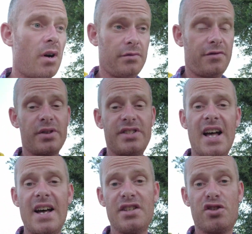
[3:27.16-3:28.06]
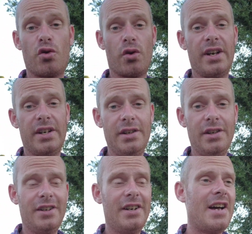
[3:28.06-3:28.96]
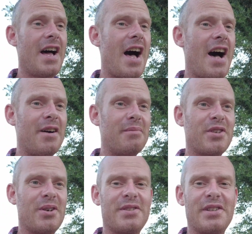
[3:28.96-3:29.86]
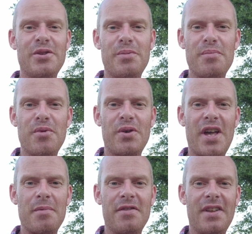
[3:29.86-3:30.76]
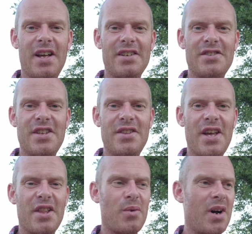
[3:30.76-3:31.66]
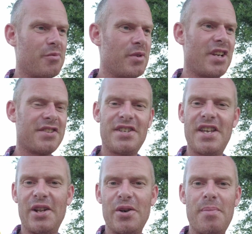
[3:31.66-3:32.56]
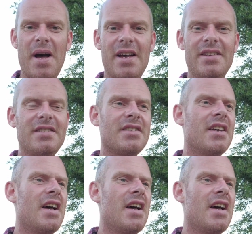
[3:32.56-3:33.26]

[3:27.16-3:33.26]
well, for a start, it's green. So it's a little bit more camouflaged than the other one, which has a yellow base.